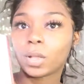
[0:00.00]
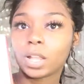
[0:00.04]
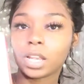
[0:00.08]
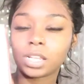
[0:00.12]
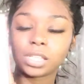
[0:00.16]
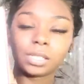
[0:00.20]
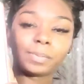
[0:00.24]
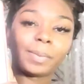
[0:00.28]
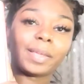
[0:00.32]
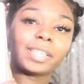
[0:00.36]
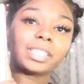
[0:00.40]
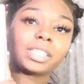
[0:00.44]
And
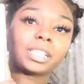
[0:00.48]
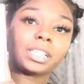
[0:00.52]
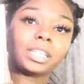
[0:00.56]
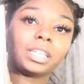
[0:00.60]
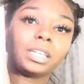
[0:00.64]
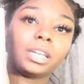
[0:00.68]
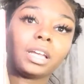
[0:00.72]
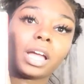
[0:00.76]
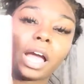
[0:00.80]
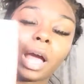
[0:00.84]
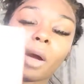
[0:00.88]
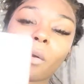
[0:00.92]
it's
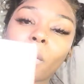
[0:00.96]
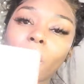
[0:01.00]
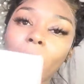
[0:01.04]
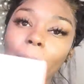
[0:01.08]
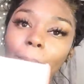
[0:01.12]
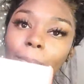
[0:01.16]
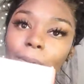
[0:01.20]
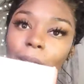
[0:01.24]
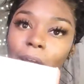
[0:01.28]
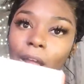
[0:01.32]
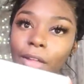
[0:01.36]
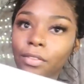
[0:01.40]
basically how I
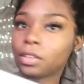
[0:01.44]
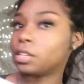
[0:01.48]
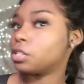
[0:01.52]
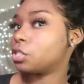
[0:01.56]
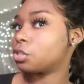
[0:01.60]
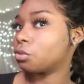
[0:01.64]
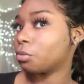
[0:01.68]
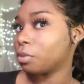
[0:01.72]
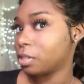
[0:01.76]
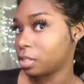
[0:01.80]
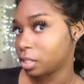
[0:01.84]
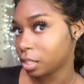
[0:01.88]
apply
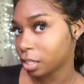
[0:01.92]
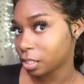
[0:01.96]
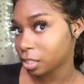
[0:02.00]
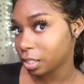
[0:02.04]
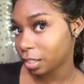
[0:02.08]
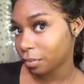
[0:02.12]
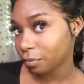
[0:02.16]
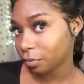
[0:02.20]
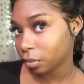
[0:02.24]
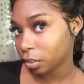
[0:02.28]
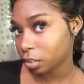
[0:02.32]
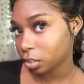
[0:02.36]
this
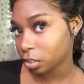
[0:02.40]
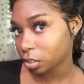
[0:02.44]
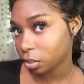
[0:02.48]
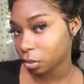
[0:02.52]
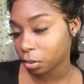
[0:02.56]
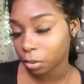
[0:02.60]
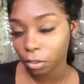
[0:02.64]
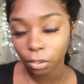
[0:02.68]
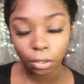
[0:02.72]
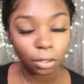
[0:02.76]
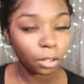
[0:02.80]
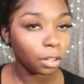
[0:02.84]
360
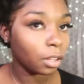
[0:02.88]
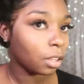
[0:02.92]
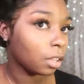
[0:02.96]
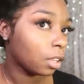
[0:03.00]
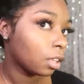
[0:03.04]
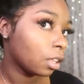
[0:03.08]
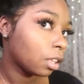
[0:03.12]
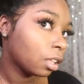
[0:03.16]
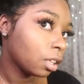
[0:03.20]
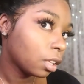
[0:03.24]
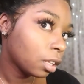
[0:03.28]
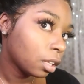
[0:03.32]
frontal
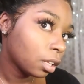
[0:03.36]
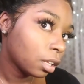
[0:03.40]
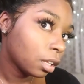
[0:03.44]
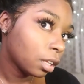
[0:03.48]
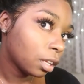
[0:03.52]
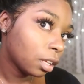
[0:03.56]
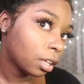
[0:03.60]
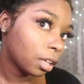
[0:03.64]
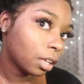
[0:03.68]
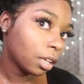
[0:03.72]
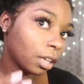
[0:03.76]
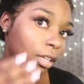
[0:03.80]

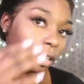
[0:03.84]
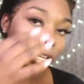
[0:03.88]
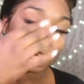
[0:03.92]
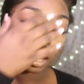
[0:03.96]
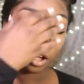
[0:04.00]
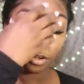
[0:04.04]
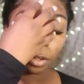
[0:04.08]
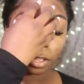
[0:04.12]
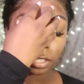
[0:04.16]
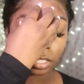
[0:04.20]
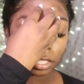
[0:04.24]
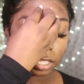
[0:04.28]
and
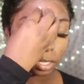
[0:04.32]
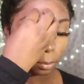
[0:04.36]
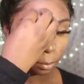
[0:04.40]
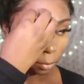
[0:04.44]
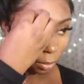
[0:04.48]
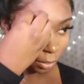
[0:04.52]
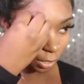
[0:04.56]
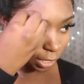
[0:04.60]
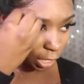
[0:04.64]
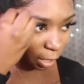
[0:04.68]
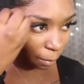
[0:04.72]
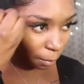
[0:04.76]
how I did the
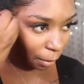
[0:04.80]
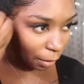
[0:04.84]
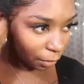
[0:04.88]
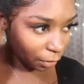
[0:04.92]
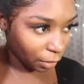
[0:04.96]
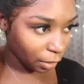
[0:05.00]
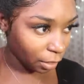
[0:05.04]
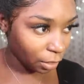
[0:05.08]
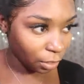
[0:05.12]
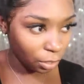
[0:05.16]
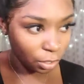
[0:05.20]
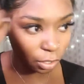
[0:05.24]
meltdown
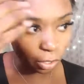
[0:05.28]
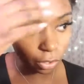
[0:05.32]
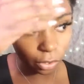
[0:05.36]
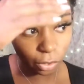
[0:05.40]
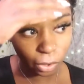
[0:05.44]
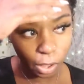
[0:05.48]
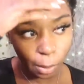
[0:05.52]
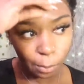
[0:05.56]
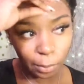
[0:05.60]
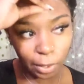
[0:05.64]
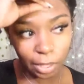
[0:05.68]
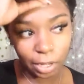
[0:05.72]
method. You
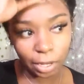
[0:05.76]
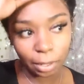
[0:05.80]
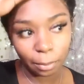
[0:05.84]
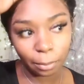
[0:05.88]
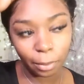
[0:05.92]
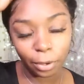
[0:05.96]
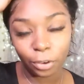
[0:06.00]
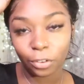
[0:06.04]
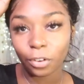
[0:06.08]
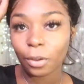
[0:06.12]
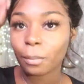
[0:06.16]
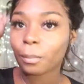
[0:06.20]
know, I'm
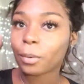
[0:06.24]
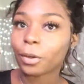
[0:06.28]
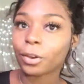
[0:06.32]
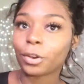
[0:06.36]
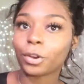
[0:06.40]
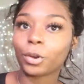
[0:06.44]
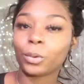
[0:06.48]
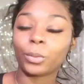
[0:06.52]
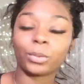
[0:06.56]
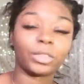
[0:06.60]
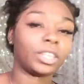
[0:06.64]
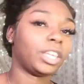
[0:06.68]
getting better and
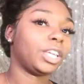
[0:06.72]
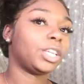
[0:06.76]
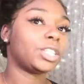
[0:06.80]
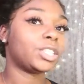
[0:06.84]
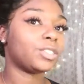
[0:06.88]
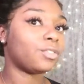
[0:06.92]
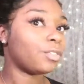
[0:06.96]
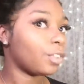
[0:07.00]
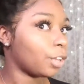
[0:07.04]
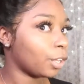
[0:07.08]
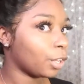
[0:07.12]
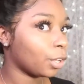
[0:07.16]
better with
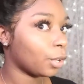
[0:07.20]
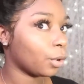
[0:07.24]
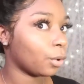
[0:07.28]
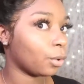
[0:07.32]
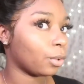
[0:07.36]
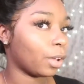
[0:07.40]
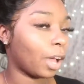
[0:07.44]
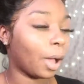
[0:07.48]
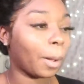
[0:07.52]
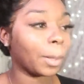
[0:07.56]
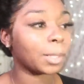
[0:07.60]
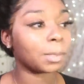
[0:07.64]
each video
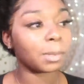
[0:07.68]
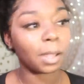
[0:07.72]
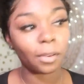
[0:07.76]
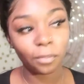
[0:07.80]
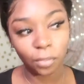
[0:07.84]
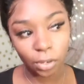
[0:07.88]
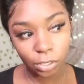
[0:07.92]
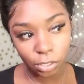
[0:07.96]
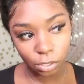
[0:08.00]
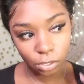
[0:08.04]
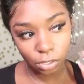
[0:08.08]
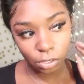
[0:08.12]
on how to do my
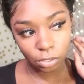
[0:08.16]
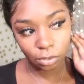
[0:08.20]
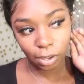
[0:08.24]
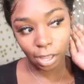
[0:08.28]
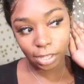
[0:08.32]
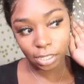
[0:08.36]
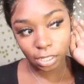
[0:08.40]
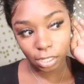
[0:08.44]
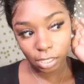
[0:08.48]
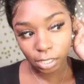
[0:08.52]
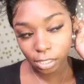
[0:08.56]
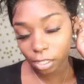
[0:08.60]
frontals. You
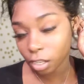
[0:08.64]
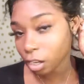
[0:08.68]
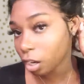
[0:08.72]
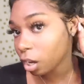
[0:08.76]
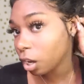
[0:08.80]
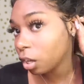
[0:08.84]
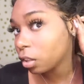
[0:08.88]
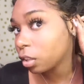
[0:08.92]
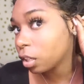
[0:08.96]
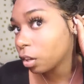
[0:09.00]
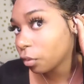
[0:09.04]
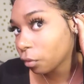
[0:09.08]
guys can
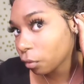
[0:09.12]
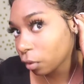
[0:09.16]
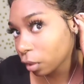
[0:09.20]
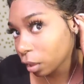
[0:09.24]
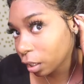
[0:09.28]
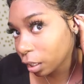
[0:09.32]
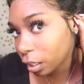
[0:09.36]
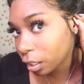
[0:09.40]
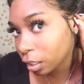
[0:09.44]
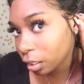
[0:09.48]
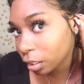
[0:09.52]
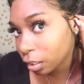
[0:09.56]
tell they're
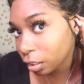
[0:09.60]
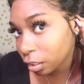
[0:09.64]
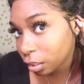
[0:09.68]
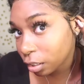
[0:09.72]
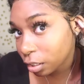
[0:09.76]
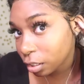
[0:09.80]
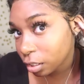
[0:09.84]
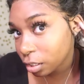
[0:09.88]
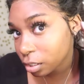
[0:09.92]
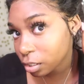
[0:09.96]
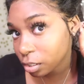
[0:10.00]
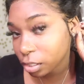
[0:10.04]
really
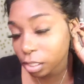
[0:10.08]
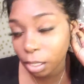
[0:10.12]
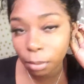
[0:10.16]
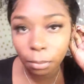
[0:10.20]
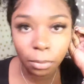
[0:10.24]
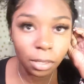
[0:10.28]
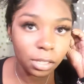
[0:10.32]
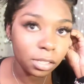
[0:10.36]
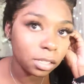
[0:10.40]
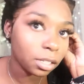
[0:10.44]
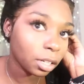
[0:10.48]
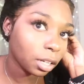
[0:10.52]

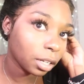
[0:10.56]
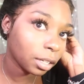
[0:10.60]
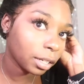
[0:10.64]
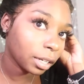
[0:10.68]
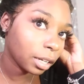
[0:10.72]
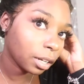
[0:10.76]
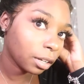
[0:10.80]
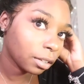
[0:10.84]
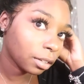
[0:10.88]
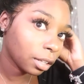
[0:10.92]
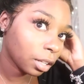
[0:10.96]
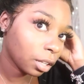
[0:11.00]
seamless looking
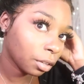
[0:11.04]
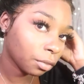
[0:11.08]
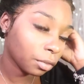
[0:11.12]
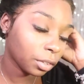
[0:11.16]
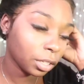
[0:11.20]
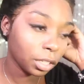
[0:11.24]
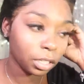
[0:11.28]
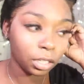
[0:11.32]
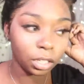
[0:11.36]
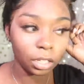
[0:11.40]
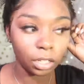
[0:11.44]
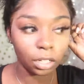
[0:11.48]
now. They look
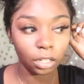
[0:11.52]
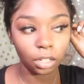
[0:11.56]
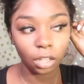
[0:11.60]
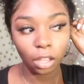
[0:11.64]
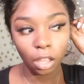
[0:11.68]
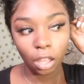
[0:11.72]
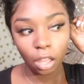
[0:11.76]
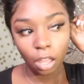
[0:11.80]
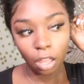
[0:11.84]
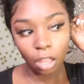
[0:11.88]
really good.